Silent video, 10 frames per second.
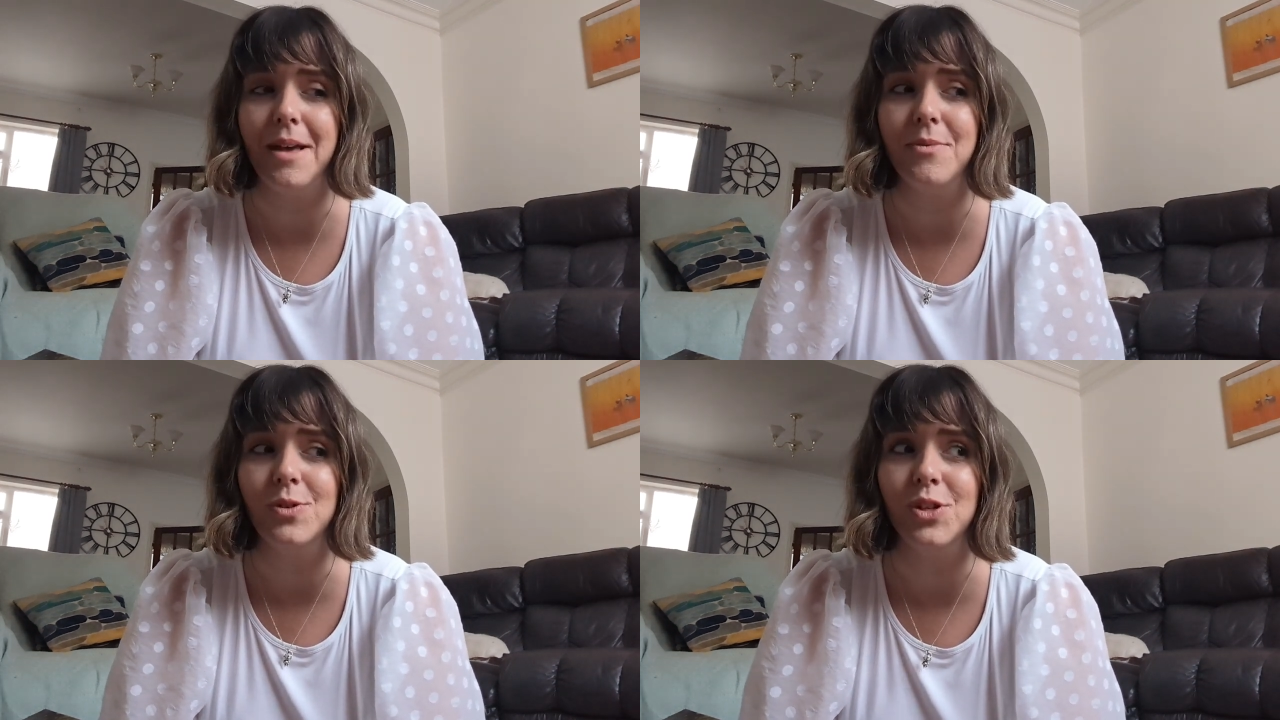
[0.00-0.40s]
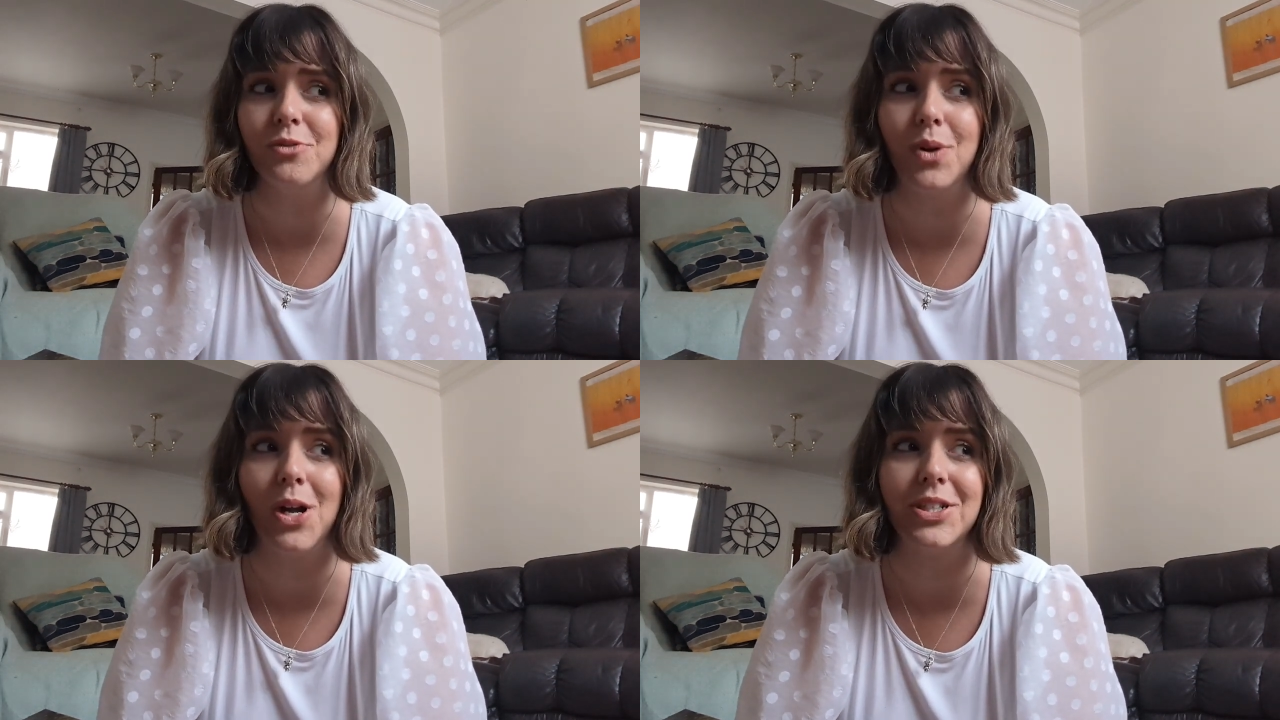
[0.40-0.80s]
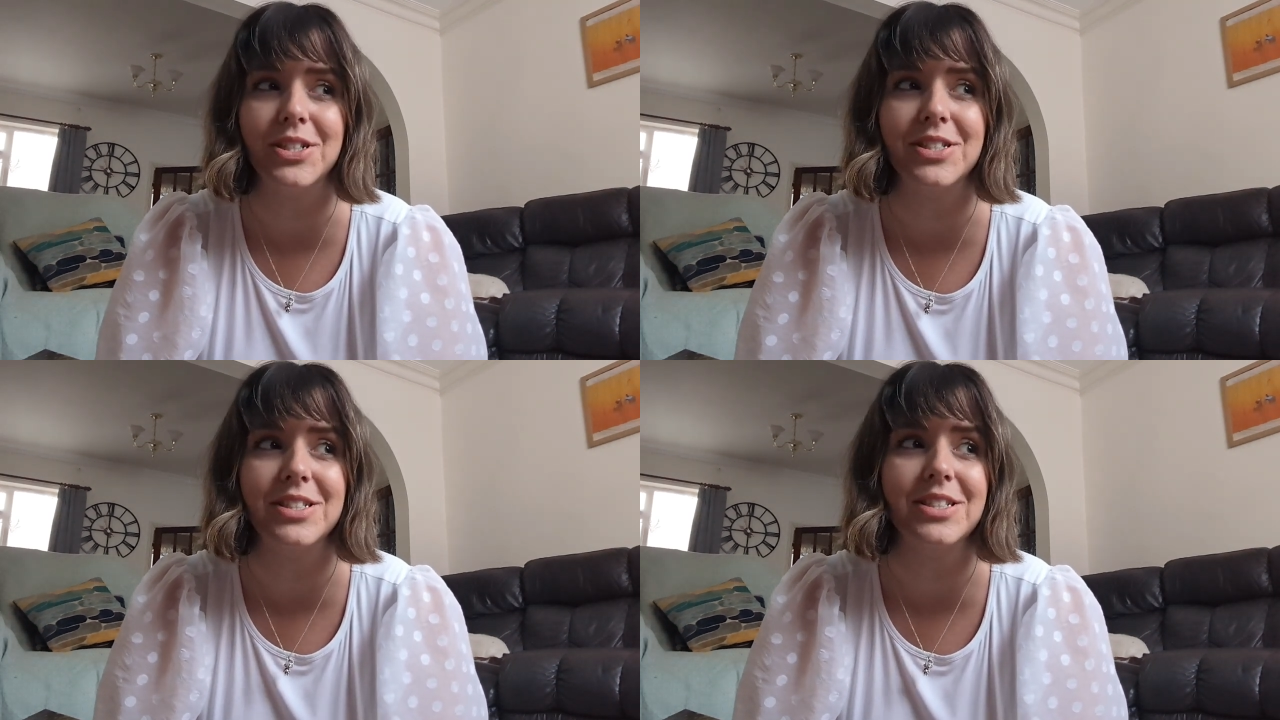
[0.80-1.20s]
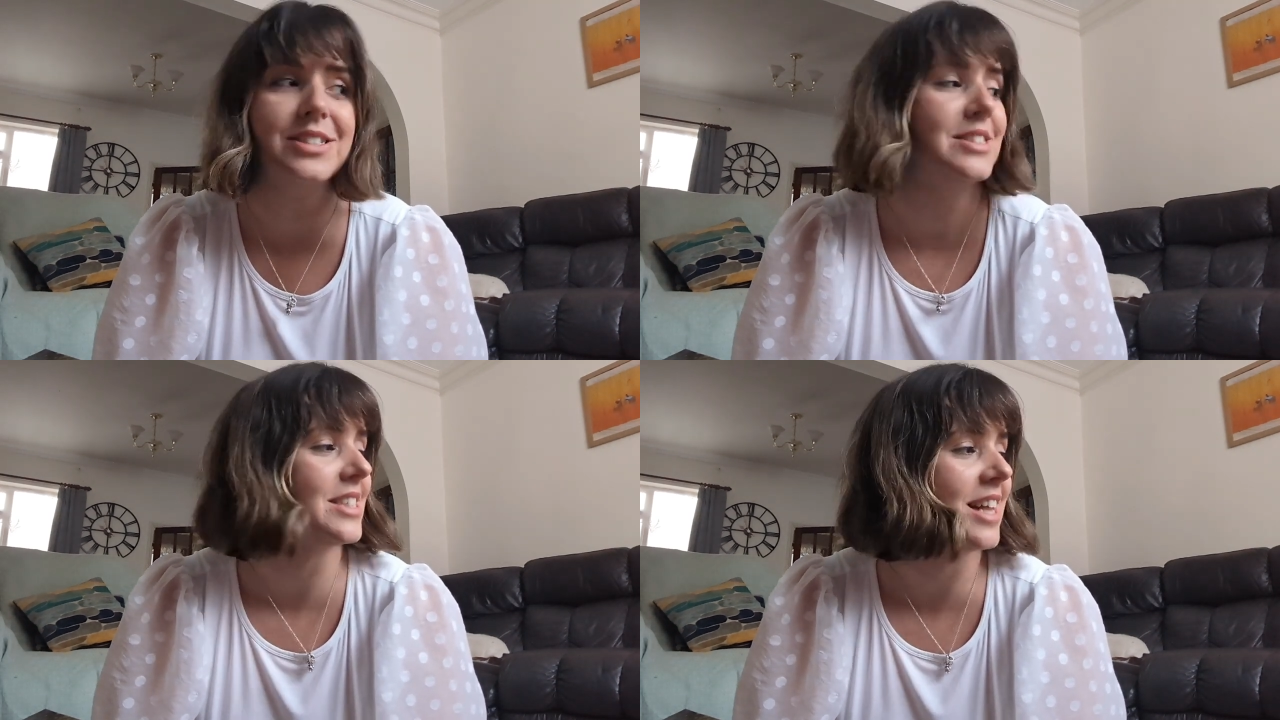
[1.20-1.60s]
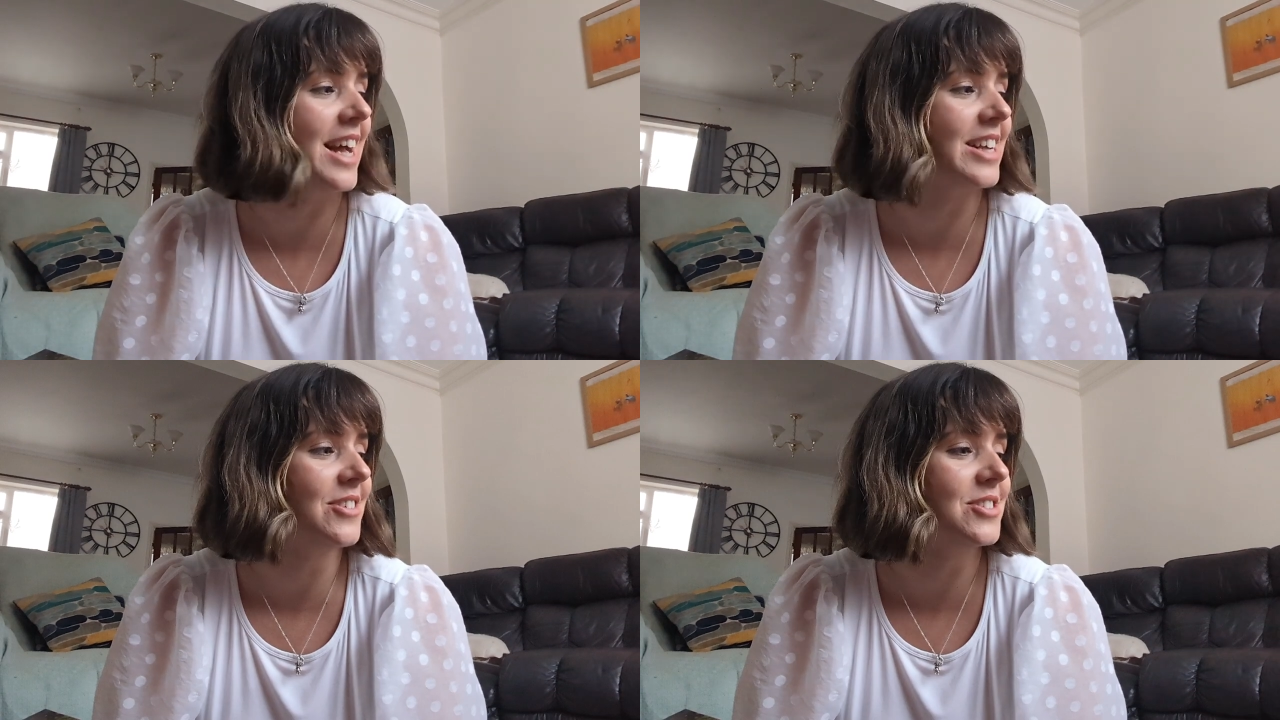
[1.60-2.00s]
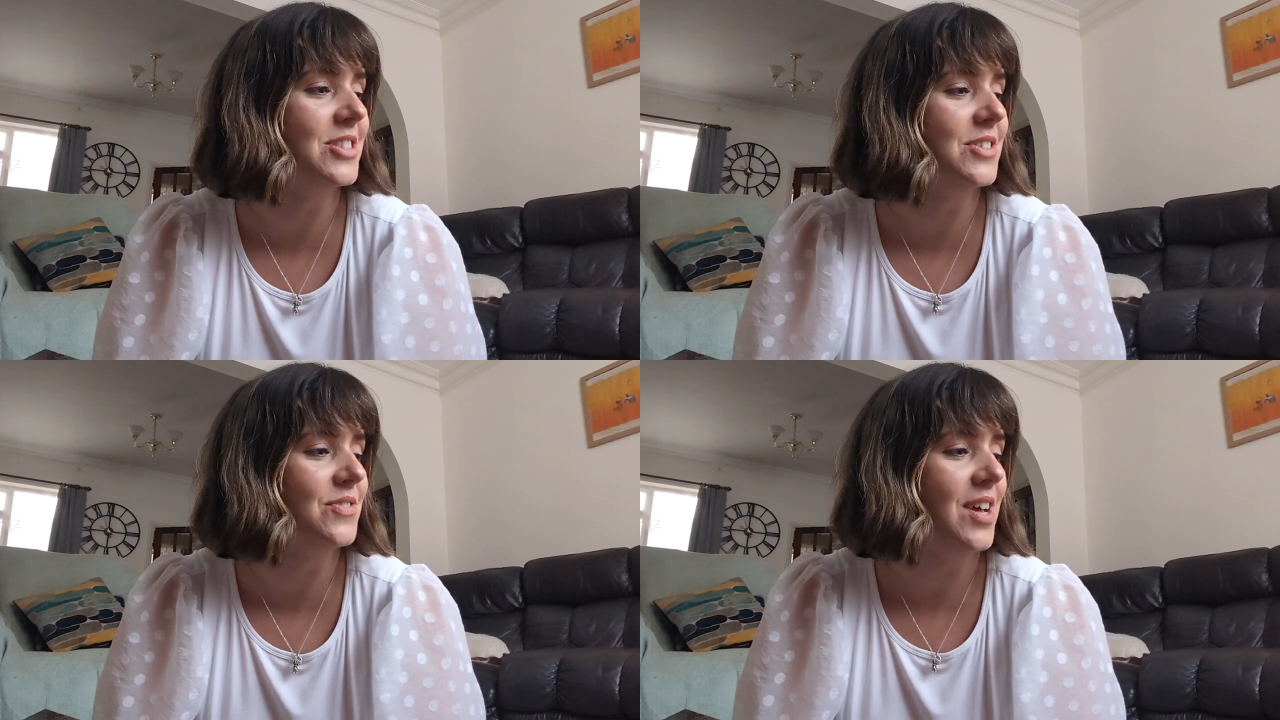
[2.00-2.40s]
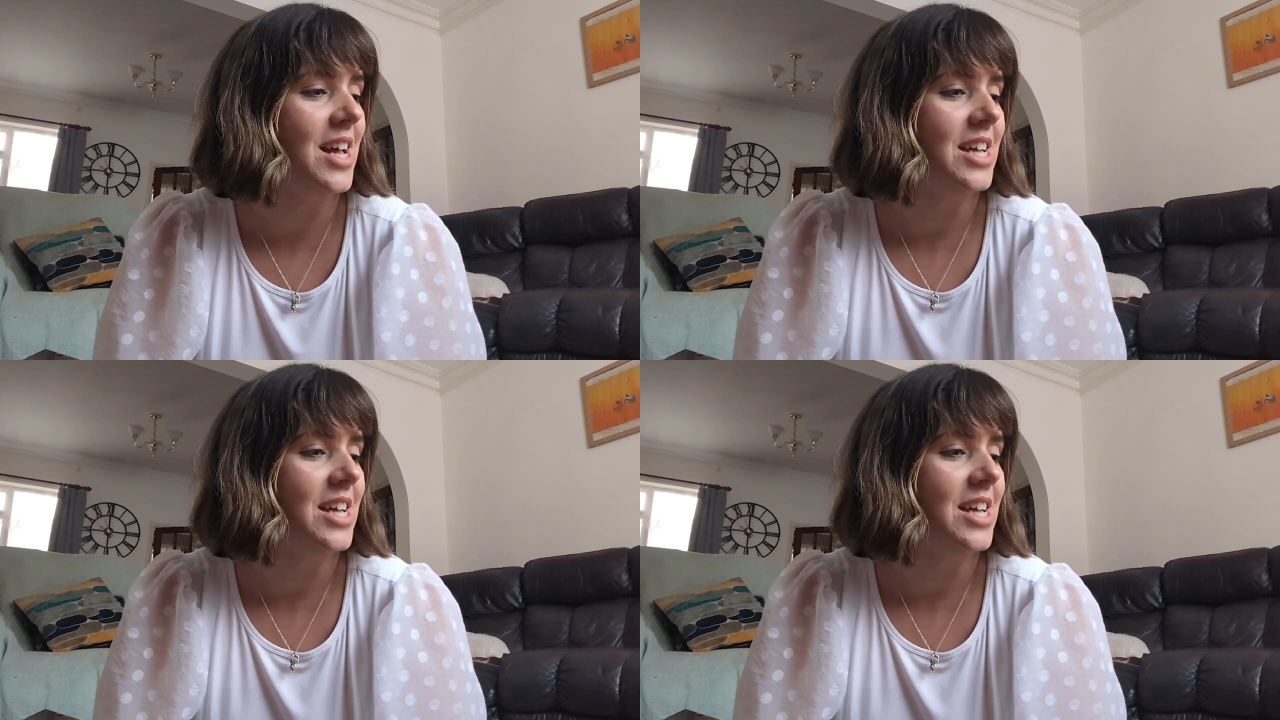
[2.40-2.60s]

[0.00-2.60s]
maybe we should have purchased like lots of